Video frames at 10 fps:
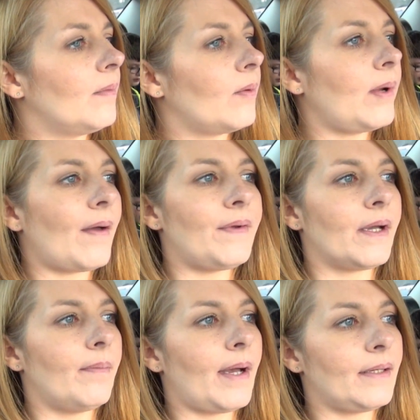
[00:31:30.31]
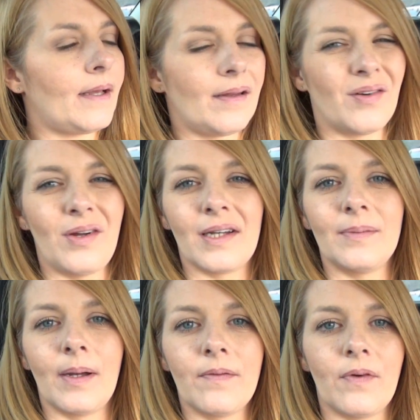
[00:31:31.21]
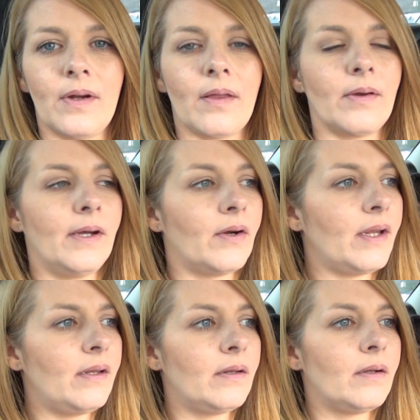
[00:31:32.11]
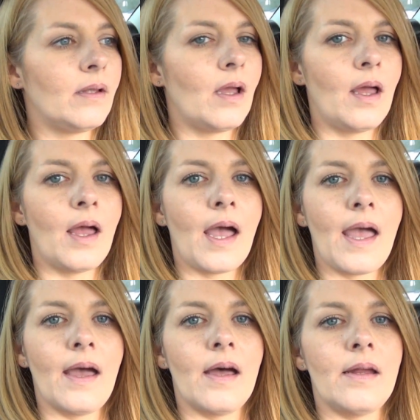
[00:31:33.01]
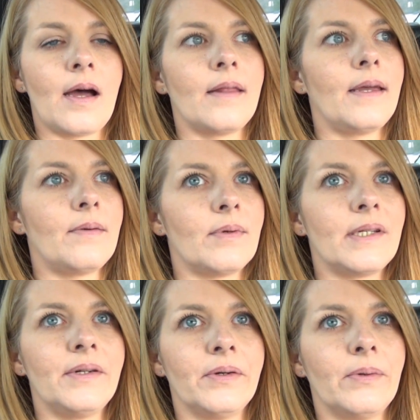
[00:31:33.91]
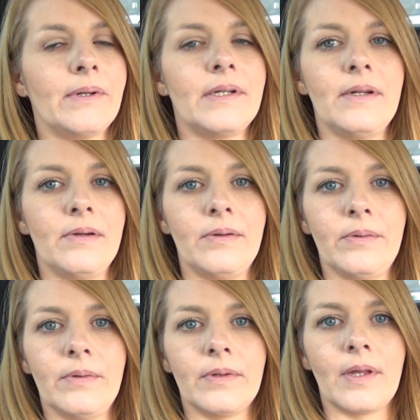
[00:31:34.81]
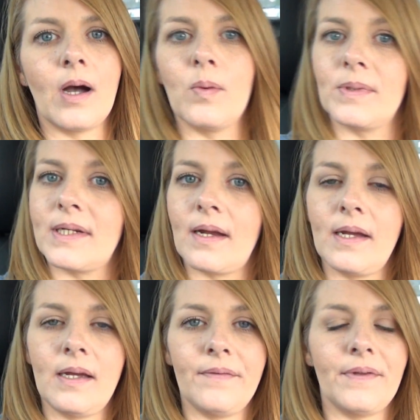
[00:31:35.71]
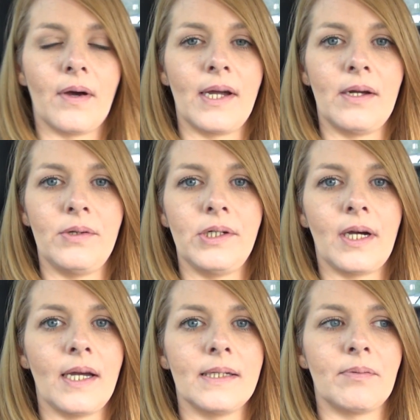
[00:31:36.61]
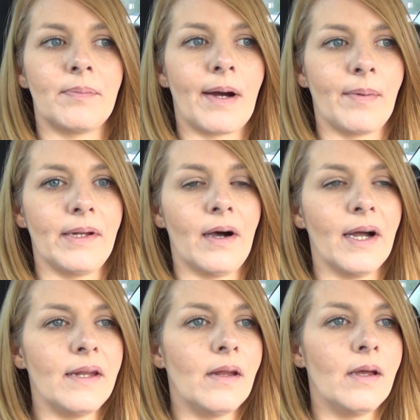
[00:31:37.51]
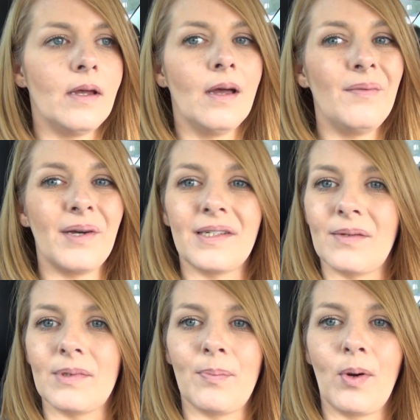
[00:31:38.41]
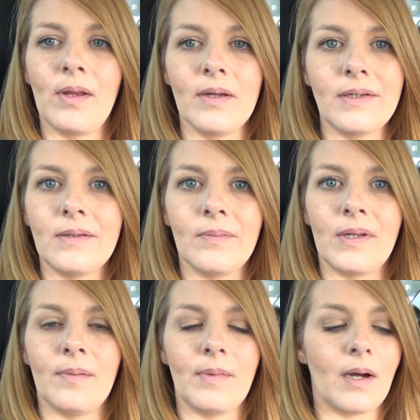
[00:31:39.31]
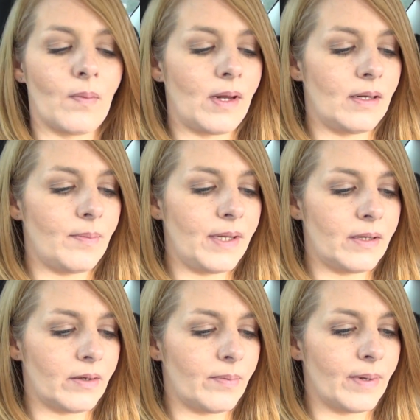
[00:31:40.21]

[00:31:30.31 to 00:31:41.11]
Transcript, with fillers: We have to come back down here next month for another hearing. And I think we're still going to do the home study, even though I told you guys we're probably not, because it was pointless with him not wanting to be here.